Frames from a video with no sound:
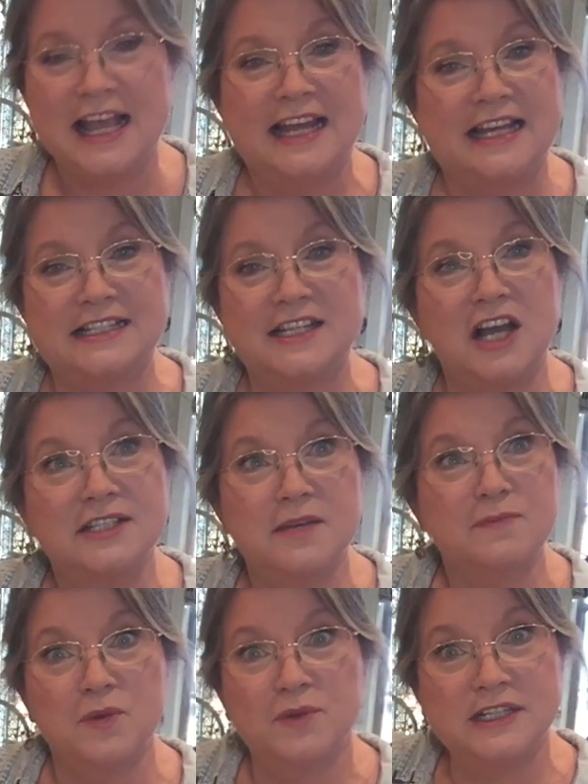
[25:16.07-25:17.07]
And it's not
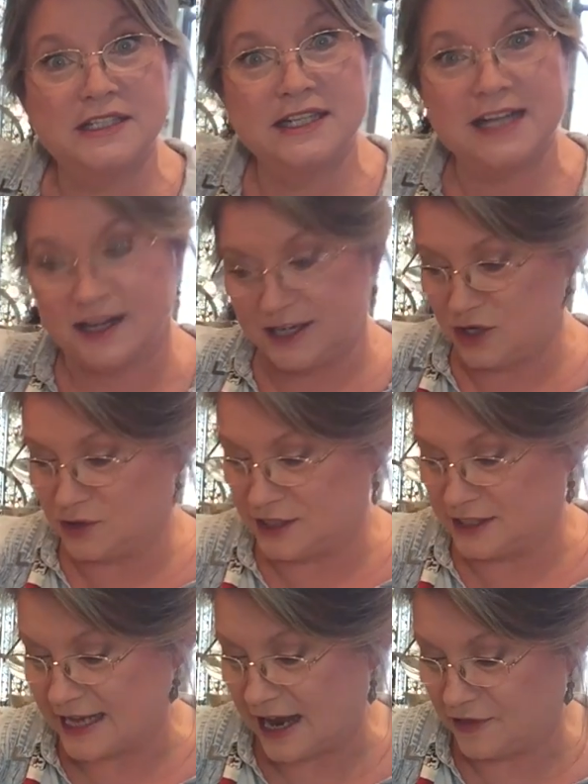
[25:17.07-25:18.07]
something we see down here in the
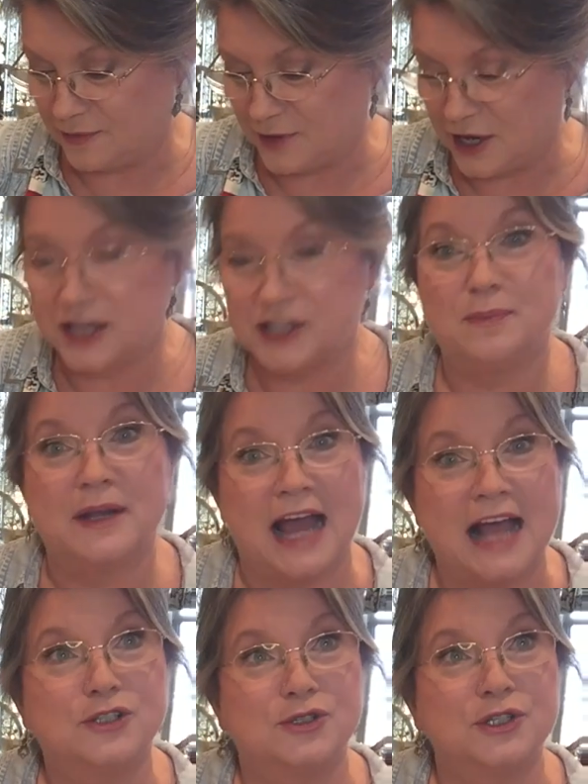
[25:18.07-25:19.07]
South much, but
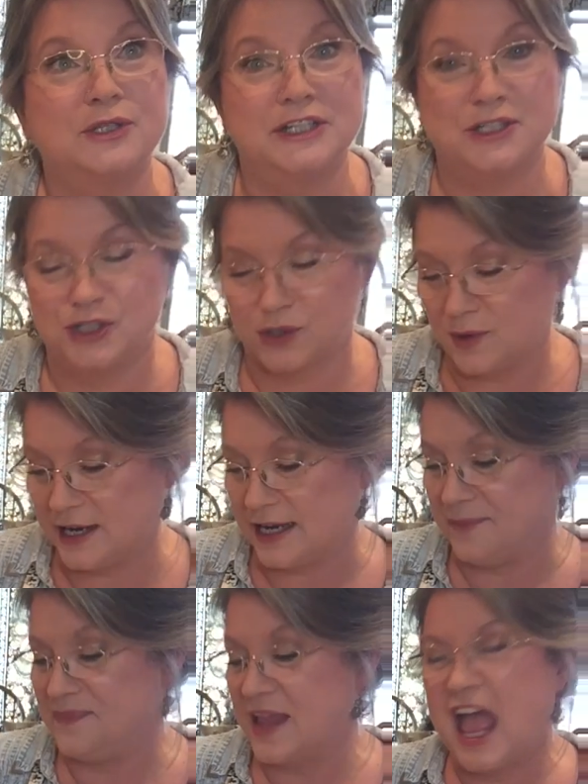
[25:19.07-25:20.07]
I truly enjoyed
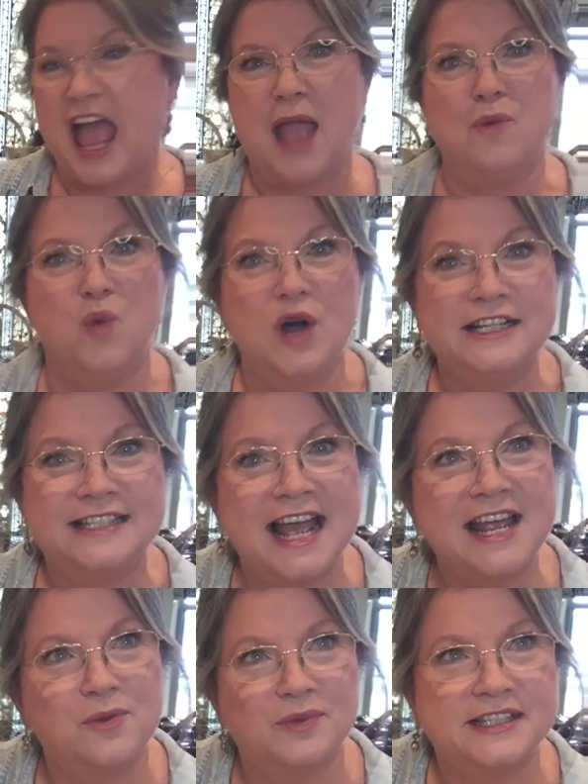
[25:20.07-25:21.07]
it. And one
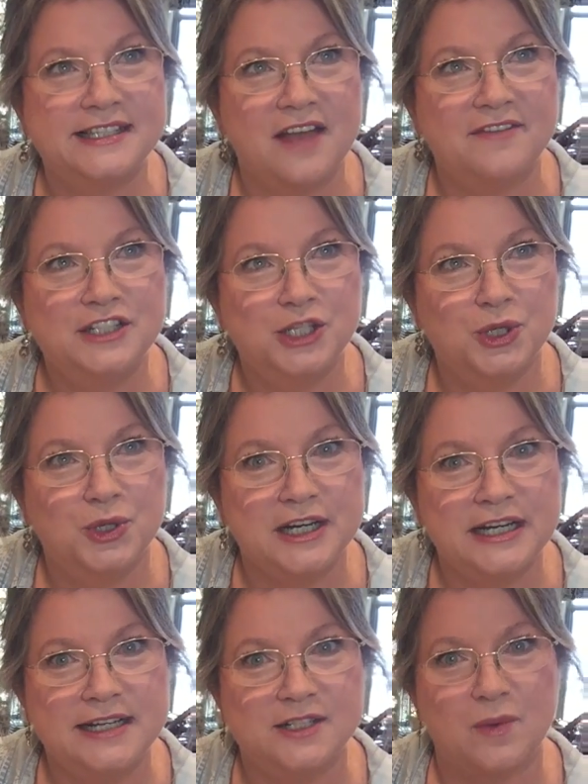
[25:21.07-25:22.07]
day it was 7
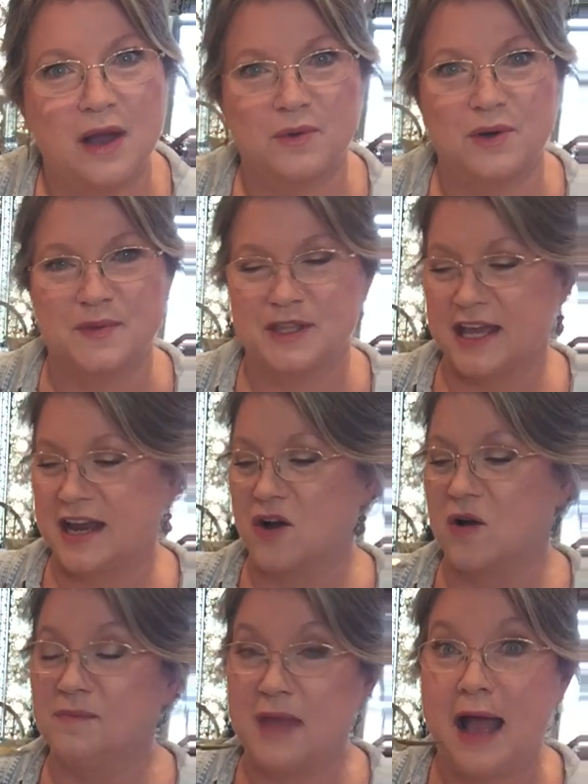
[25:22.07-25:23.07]
degrees while we were
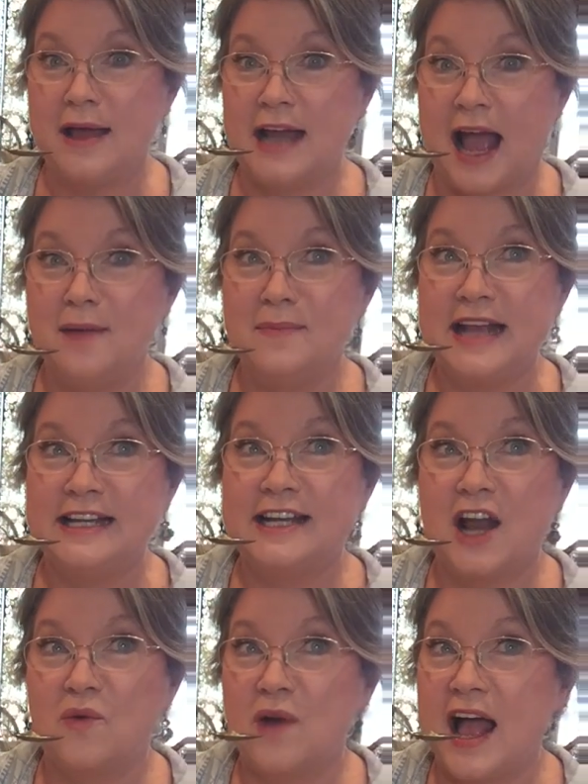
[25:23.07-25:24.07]
there. I made
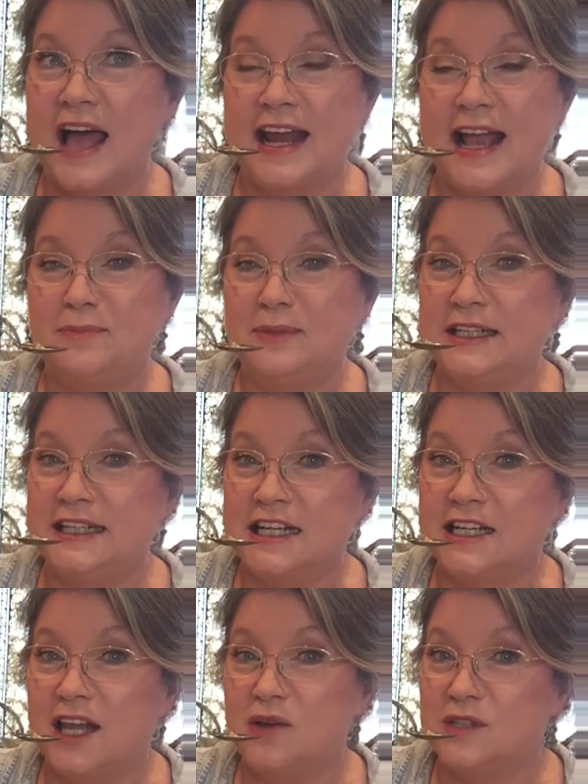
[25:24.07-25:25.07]
it all right. I had plenty
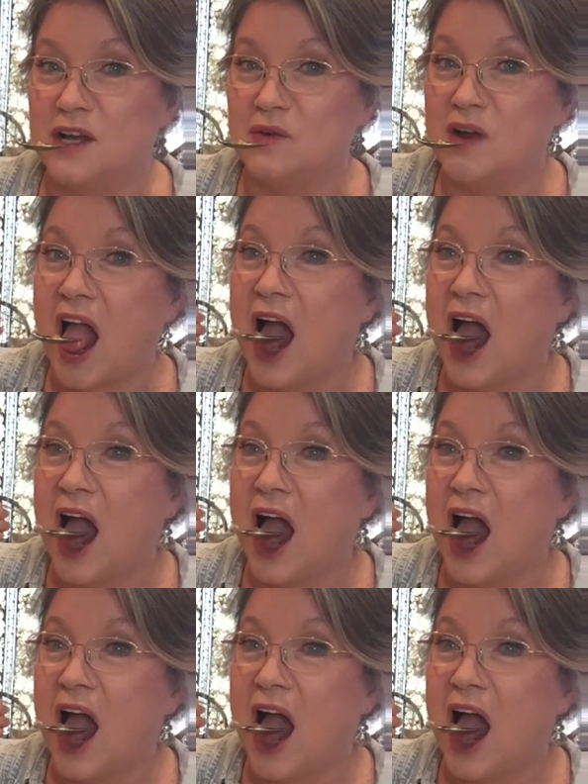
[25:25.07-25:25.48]
of clothes on.